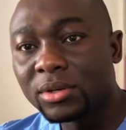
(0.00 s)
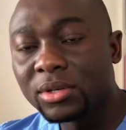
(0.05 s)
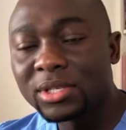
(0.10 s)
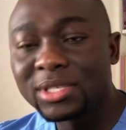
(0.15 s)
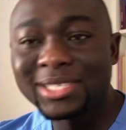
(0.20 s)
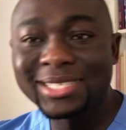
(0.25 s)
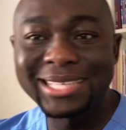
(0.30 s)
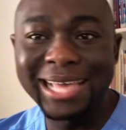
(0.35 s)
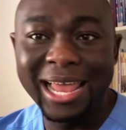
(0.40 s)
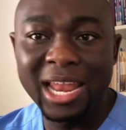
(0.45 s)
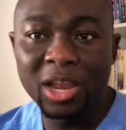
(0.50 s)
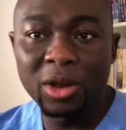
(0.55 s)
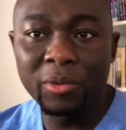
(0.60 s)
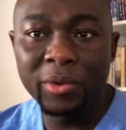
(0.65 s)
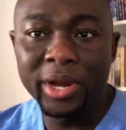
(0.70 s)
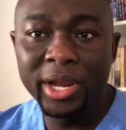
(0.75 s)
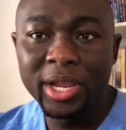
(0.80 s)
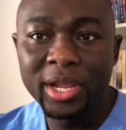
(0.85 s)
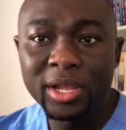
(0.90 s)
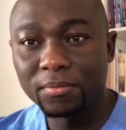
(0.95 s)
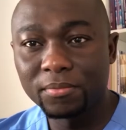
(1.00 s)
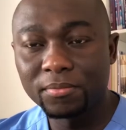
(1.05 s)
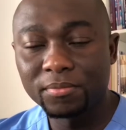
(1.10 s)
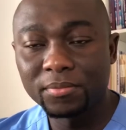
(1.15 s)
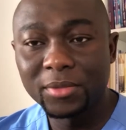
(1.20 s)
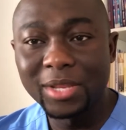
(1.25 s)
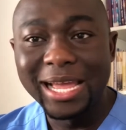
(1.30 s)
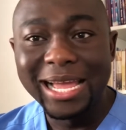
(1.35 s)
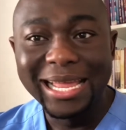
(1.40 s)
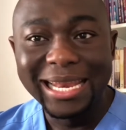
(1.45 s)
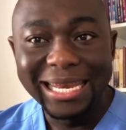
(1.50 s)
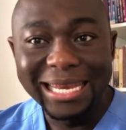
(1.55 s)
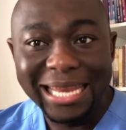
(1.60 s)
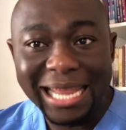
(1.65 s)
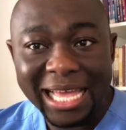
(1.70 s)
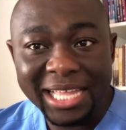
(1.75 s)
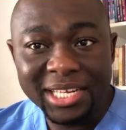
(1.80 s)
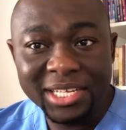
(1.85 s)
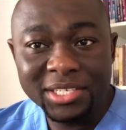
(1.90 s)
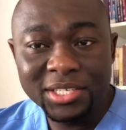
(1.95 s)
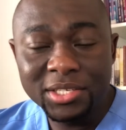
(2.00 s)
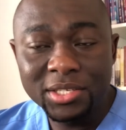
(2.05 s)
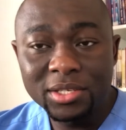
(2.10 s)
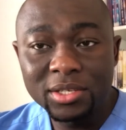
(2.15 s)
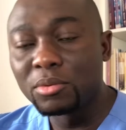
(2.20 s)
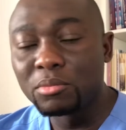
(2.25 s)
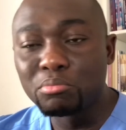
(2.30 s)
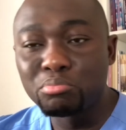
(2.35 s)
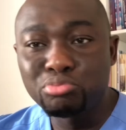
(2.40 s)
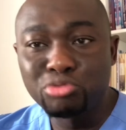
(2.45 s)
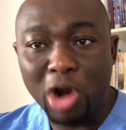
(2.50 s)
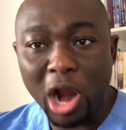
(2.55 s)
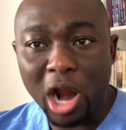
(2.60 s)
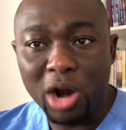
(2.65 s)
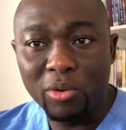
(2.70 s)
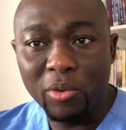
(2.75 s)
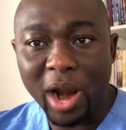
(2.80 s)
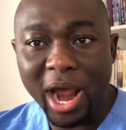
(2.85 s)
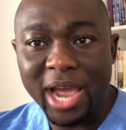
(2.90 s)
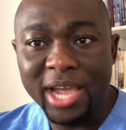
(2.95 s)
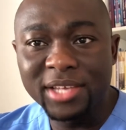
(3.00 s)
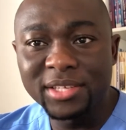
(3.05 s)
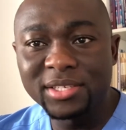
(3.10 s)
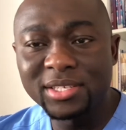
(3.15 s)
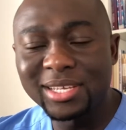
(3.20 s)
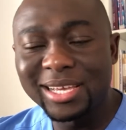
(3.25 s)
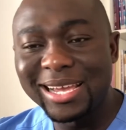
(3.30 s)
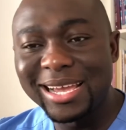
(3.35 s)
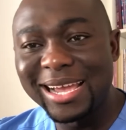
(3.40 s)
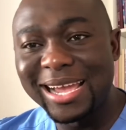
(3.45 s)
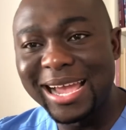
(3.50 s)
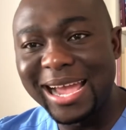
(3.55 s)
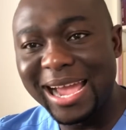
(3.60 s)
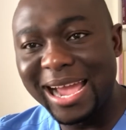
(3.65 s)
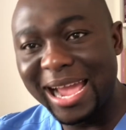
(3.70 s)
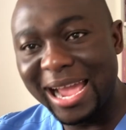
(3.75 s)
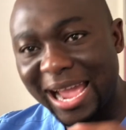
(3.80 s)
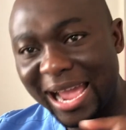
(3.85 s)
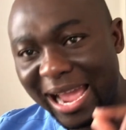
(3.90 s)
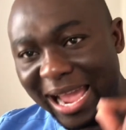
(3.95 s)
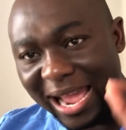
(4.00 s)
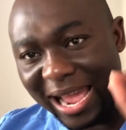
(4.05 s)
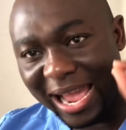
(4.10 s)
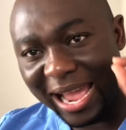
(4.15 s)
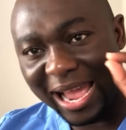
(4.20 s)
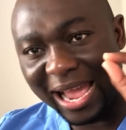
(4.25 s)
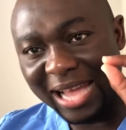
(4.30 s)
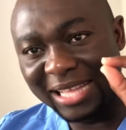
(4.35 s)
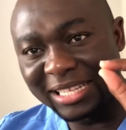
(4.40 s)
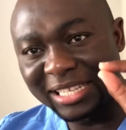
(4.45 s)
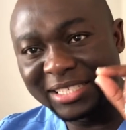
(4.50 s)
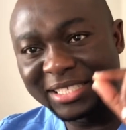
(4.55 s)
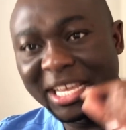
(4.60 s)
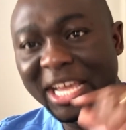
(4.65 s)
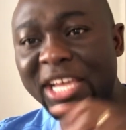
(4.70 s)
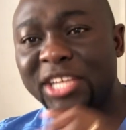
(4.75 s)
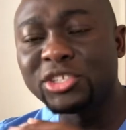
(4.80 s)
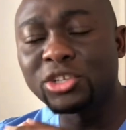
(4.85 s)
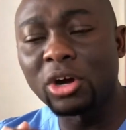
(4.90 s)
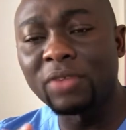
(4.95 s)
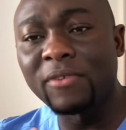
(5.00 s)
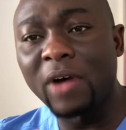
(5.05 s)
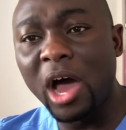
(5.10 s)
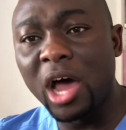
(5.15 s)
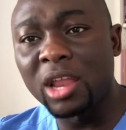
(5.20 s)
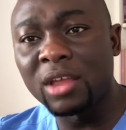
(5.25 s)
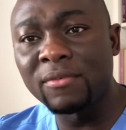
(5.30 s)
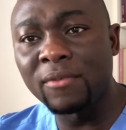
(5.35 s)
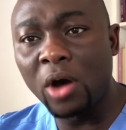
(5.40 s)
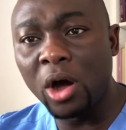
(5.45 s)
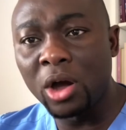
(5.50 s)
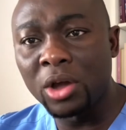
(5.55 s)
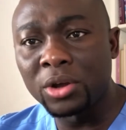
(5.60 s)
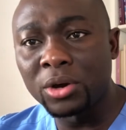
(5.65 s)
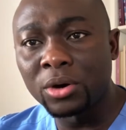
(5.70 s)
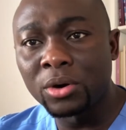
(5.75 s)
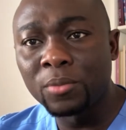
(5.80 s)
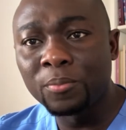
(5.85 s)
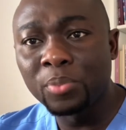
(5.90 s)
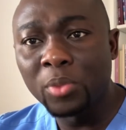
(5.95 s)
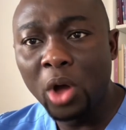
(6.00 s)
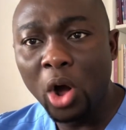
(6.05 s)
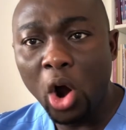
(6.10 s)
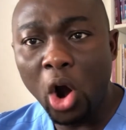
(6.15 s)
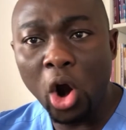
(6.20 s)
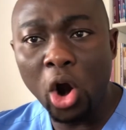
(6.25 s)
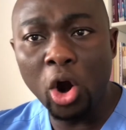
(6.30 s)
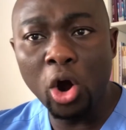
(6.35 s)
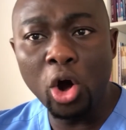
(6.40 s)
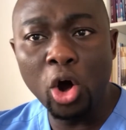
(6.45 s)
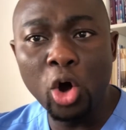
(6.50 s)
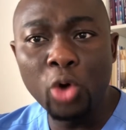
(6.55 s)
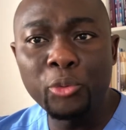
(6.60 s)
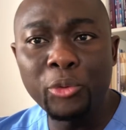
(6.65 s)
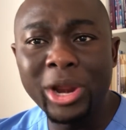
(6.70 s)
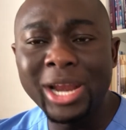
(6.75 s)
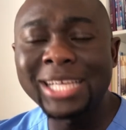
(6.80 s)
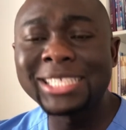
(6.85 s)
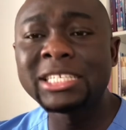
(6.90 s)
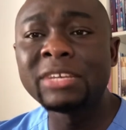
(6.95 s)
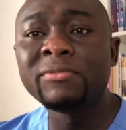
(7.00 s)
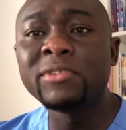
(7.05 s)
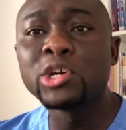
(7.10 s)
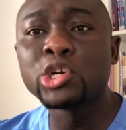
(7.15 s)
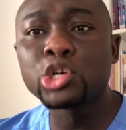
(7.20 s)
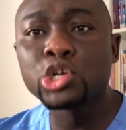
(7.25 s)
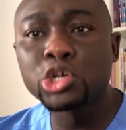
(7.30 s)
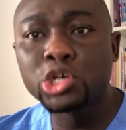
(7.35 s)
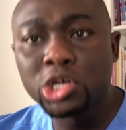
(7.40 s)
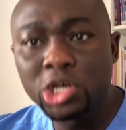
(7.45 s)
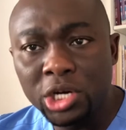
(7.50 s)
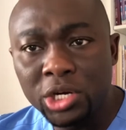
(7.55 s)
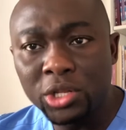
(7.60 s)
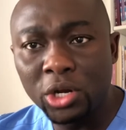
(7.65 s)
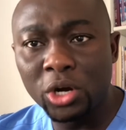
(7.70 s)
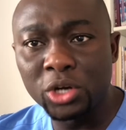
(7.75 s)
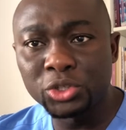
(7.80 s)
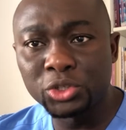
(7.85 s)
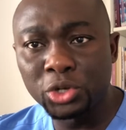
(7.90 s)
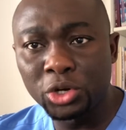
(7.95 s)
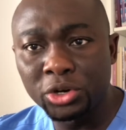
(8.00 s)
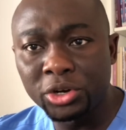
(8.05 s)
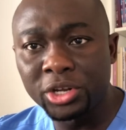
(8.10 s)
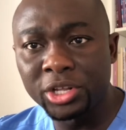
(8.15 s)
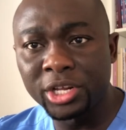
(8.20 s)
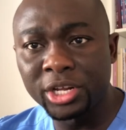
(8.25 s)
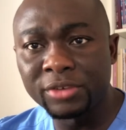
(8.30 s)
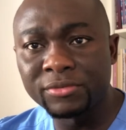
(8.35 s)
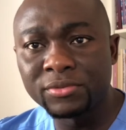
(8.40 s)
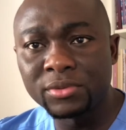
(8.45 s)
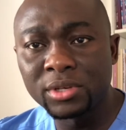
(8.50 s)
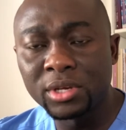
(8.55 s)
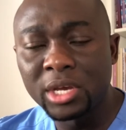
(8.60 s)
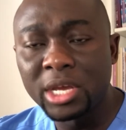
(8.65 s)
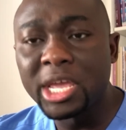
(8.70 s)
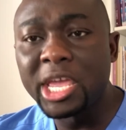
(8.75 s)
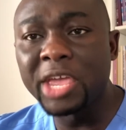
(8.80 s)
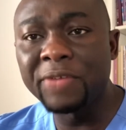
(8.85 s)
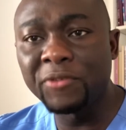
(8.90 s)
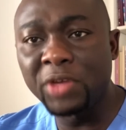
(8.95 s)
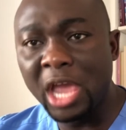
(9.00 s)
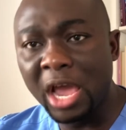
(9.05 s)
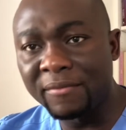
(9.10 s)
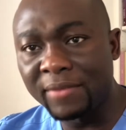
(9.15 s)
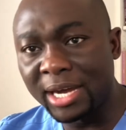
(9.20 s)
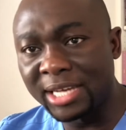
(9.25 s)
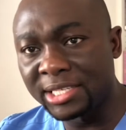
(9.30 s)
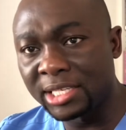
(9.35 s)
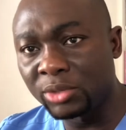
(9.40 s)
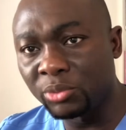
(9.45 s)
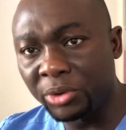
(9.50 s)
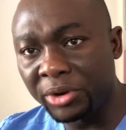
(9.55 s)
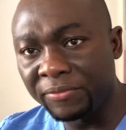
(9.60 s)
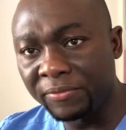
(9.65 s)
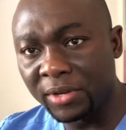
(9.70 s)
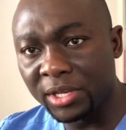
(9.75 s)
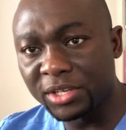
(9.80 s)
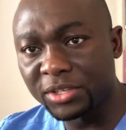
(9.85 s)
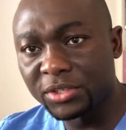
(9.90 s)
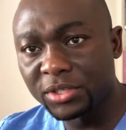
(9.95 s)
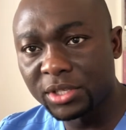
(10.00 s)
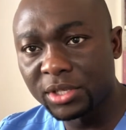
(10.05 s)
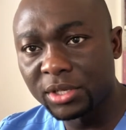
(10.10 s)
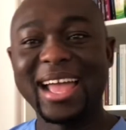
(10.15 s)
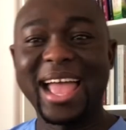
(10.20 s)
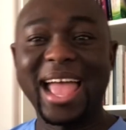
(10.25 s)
celery, lettuce, brown rice, and a tinge of olive oil are all relatively good alternatives if you have acid reflux.